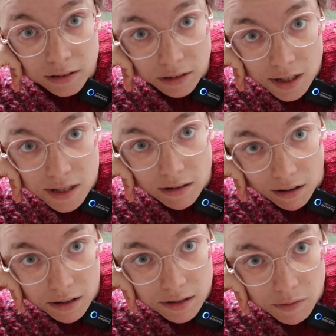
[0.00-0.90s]
not as
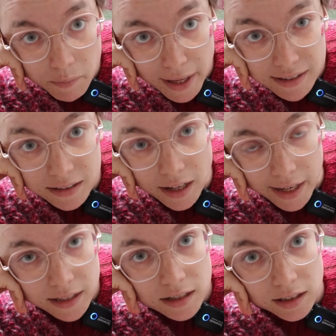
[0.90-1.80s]
awesome as it
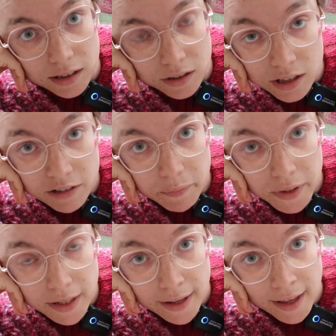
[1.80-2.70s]
actually could have
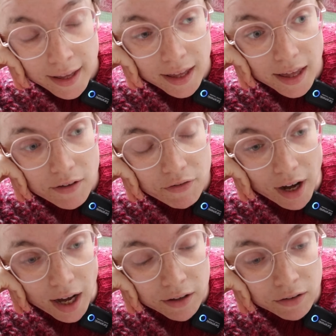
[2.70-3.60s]
been if
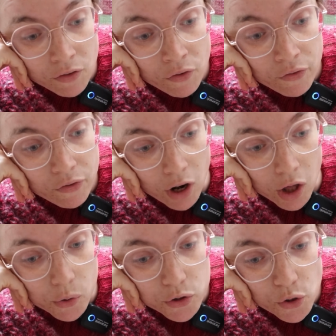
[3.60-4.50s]
I
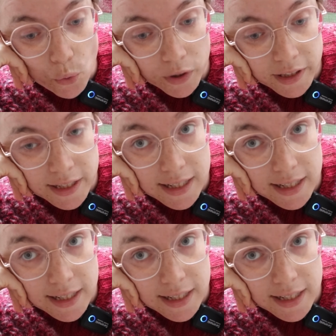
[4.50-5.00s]
followed what the